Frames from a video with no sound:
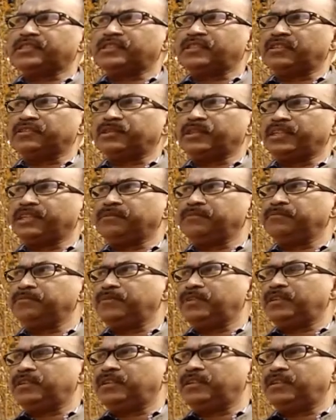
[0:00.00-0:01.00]
is
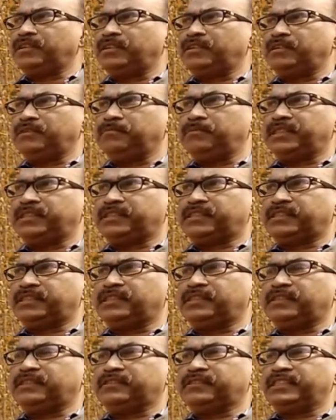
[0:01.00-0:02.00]
nothing but
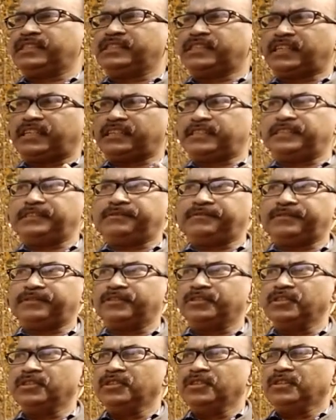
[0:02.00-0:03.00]
tentative
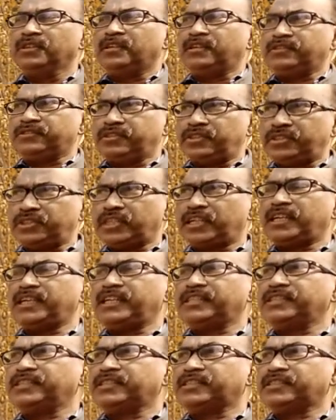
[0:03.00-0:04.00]

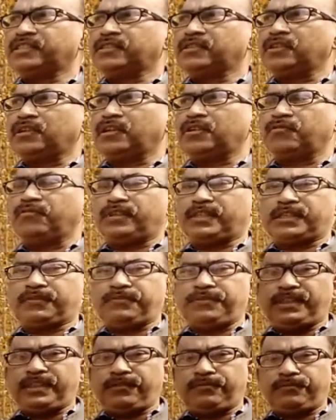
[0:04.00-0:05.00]
generalization, or what
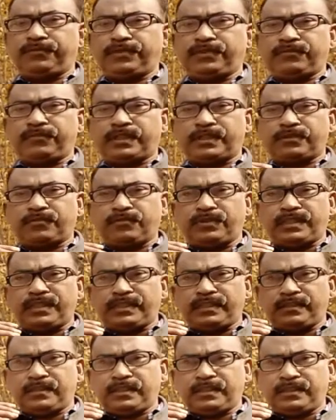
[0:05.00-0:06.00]

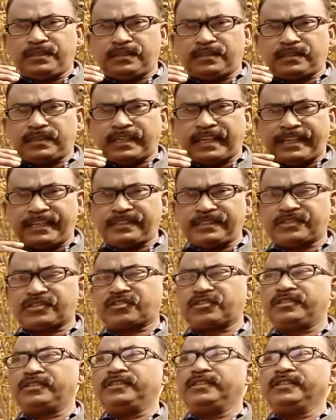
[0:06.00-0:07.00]
we
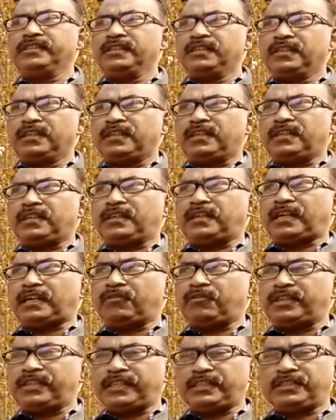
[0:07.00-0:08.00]
guess
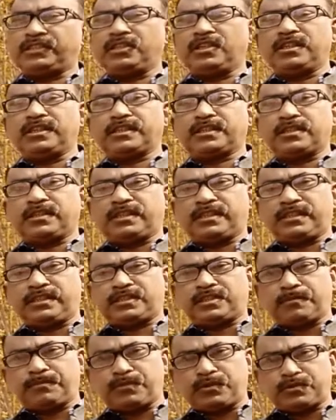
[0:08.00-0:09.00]
our result
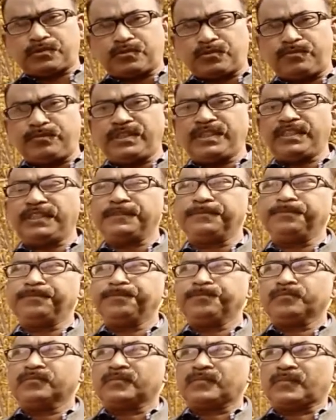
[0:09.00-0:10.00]
is supposed to be.
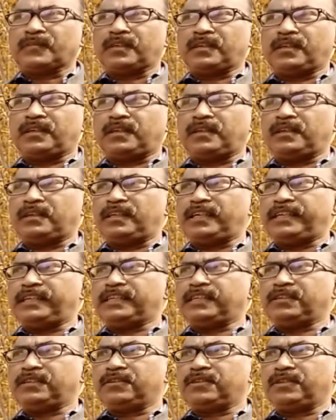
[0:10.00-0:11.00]

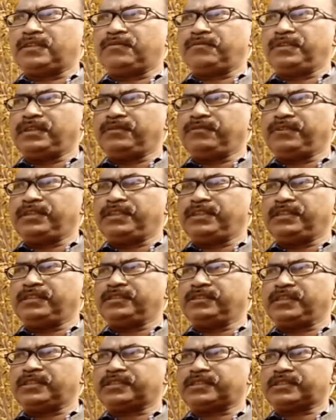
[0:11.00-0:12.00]

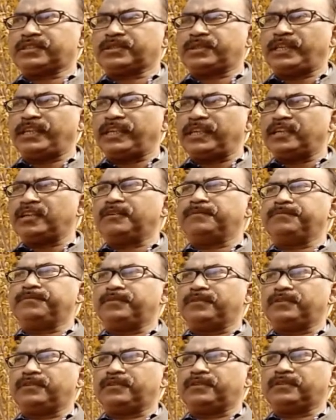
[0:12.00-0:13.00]
We just think of
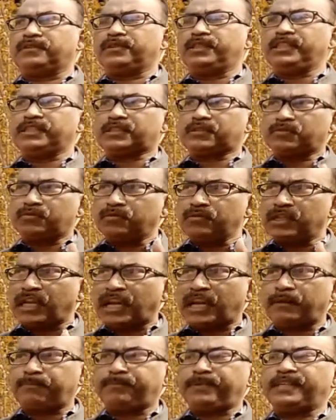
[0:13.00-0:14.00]
this could
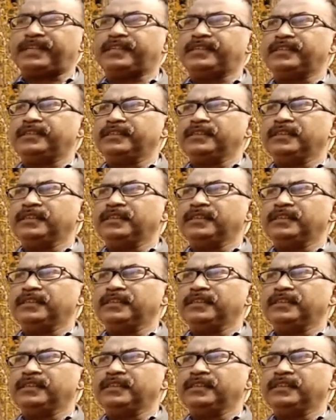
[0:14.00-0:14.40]
happen,